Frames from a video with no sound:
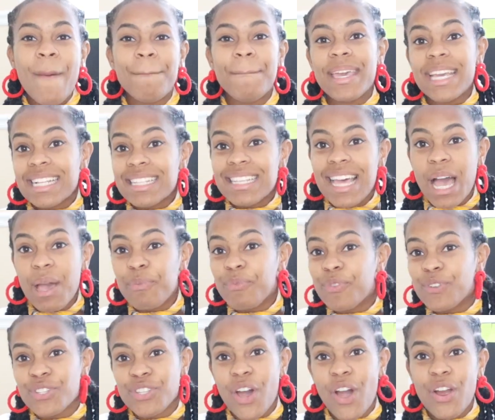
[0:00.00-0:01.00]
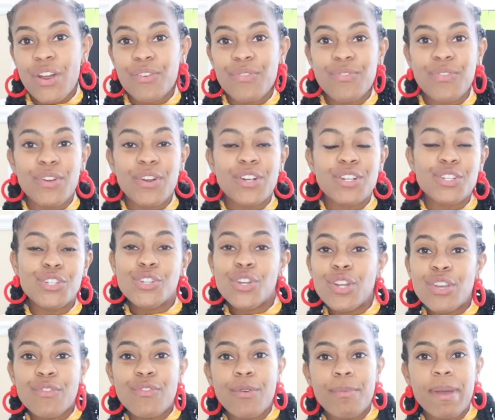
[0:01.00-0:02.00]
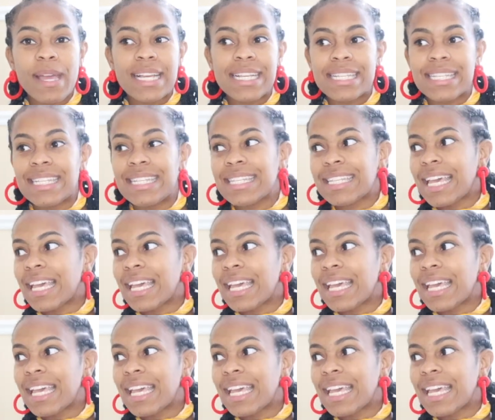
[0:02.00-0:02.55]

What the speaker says: big time photographer, shooting for magazines,